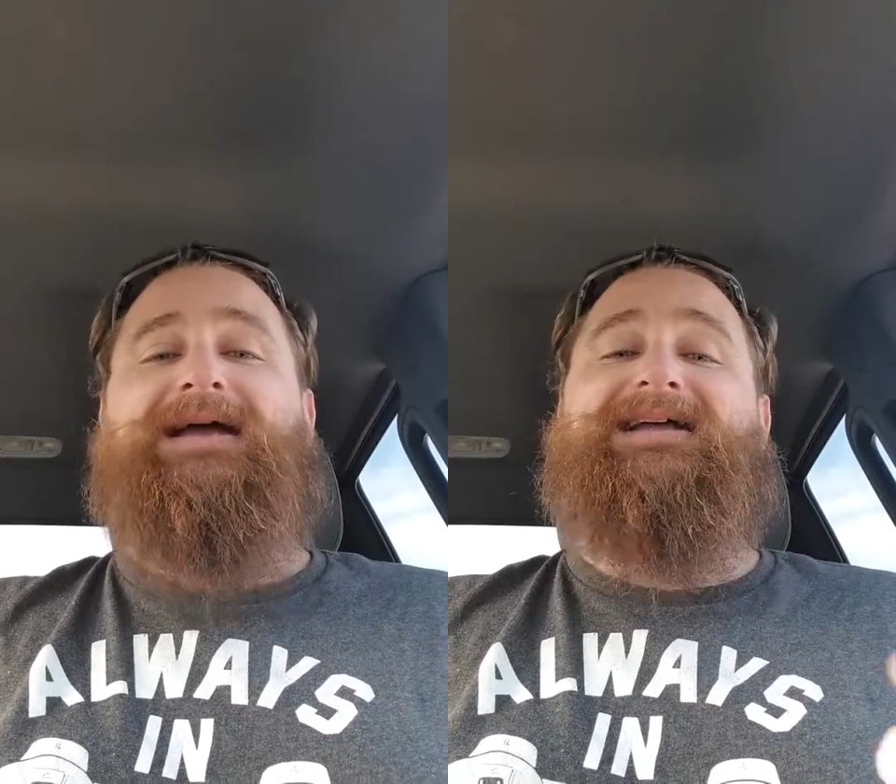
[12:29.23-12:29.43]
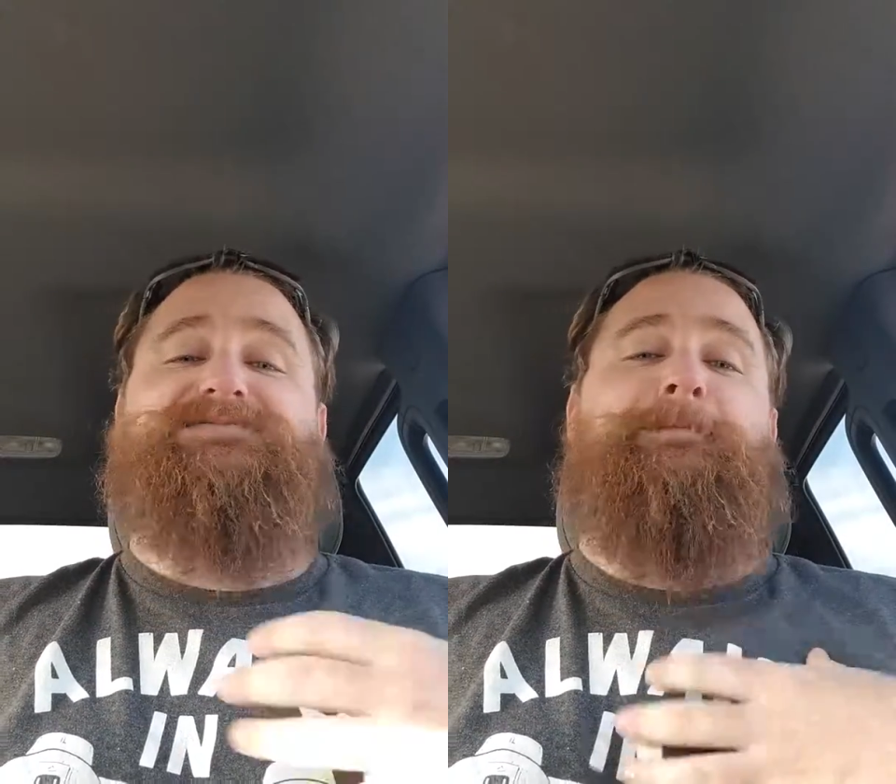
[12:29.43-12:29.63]

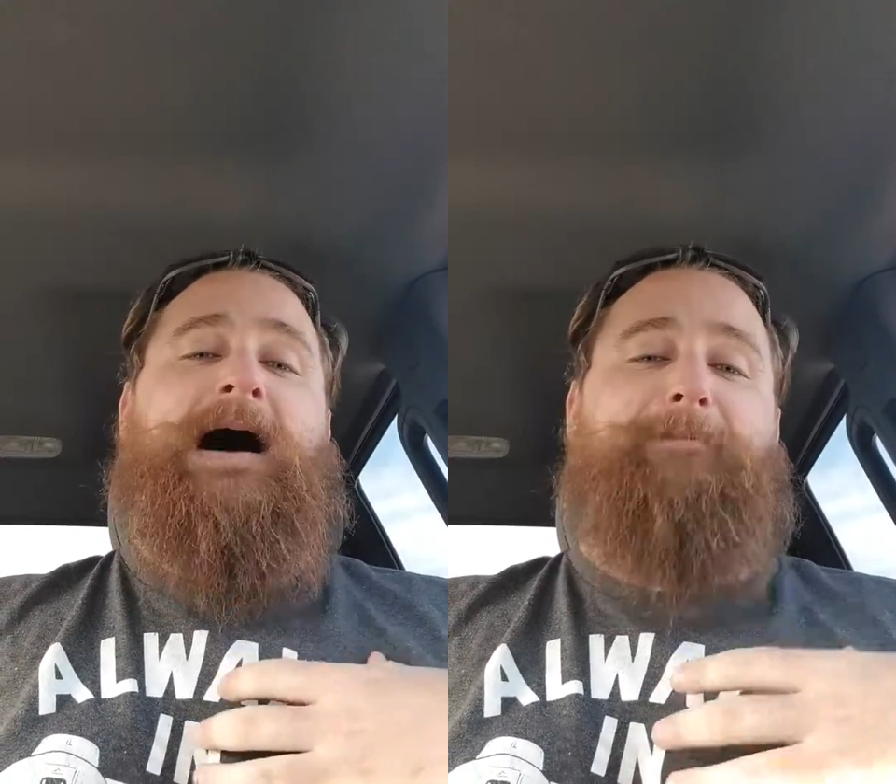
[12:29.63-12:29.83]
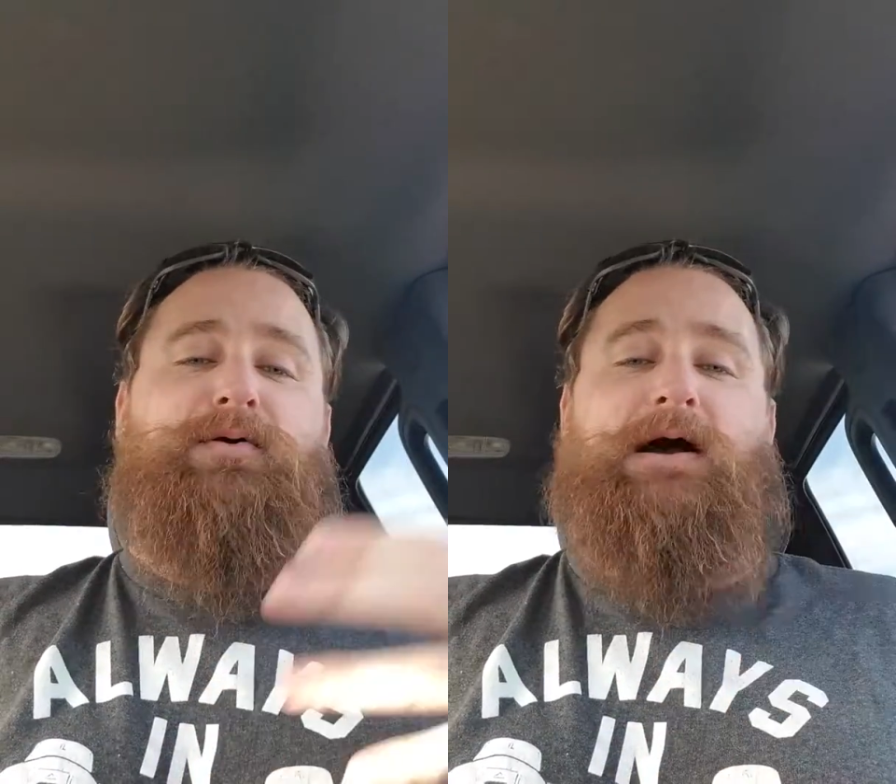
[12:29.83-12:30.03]
It's
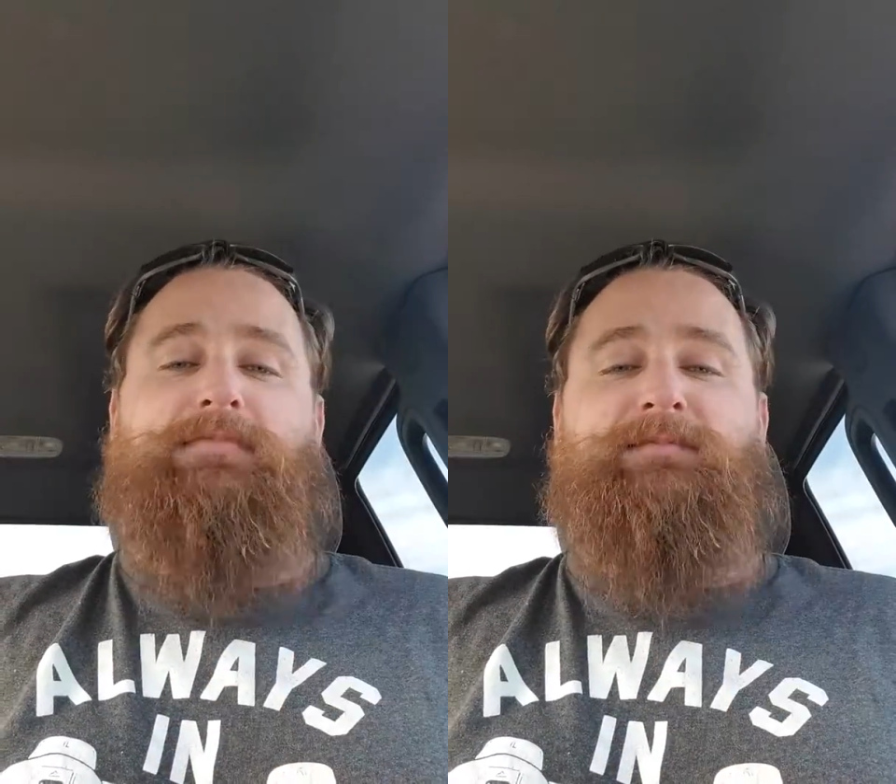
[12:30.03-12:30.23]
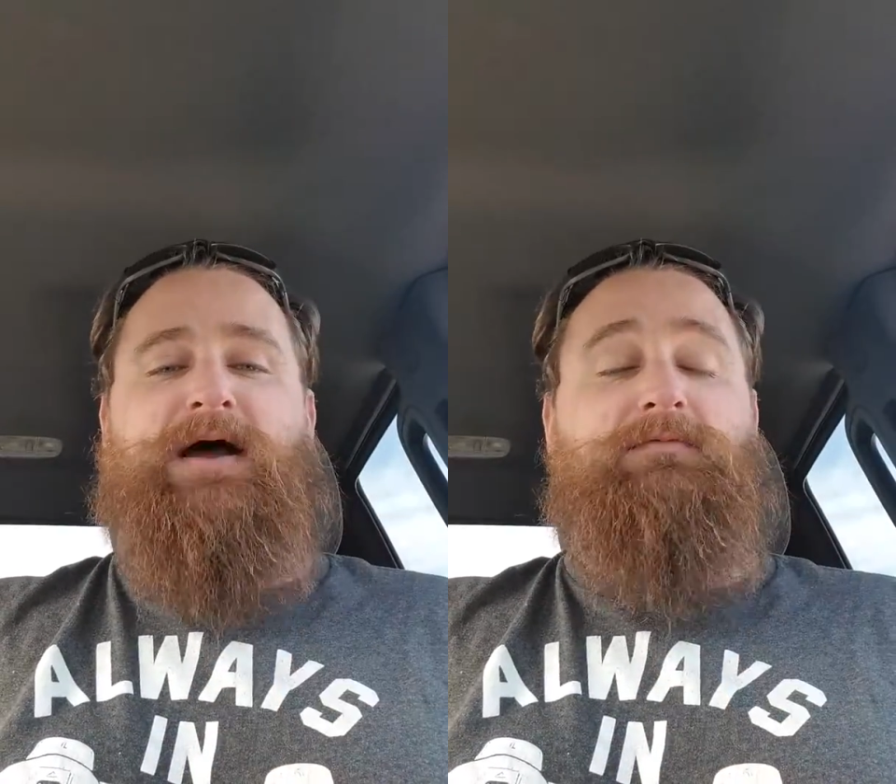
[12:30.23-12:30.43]
my
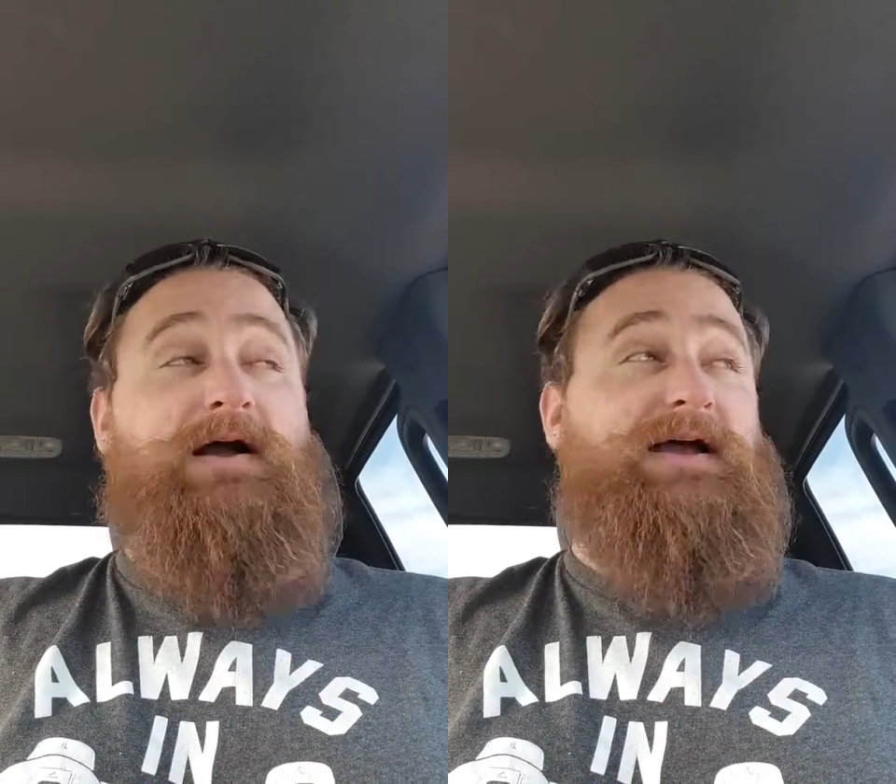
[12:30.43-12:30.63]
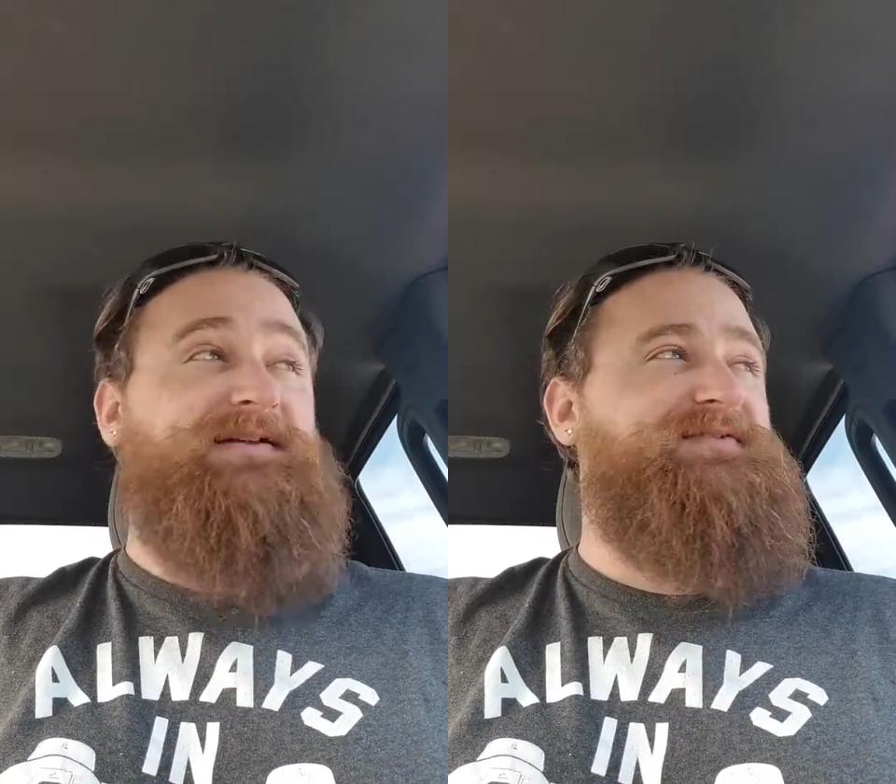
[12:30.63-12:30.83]
problem, not
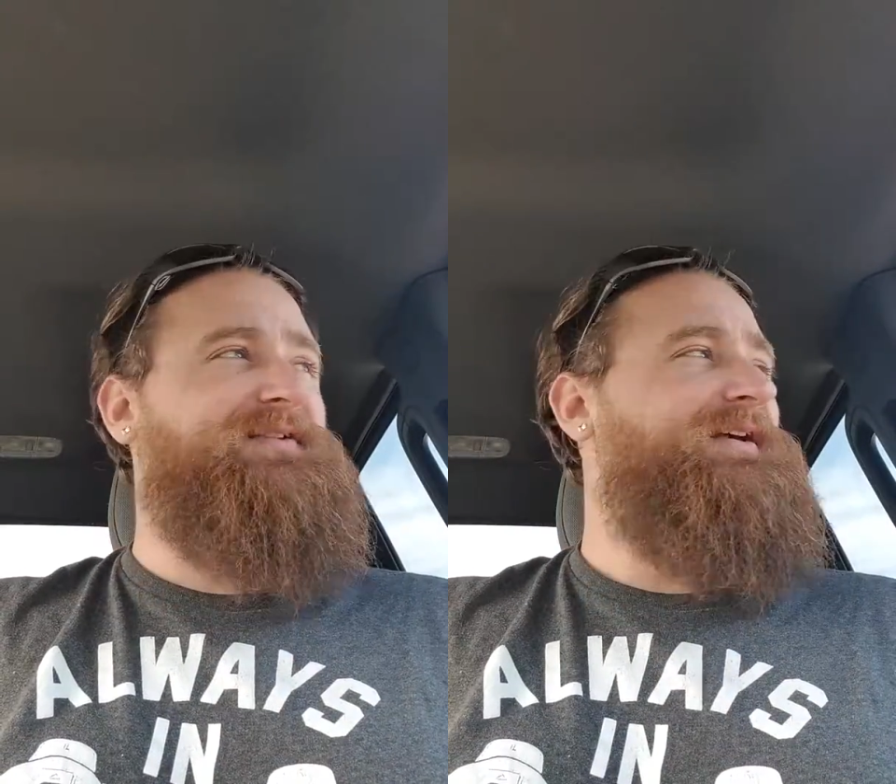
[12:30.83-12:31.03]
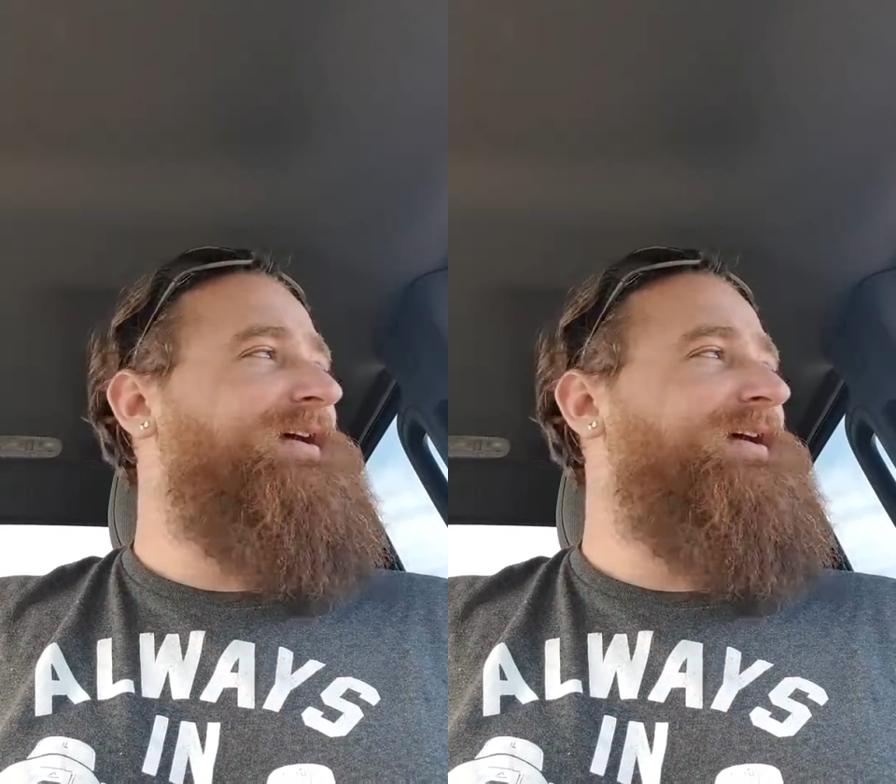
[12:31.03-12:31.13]
Riot's.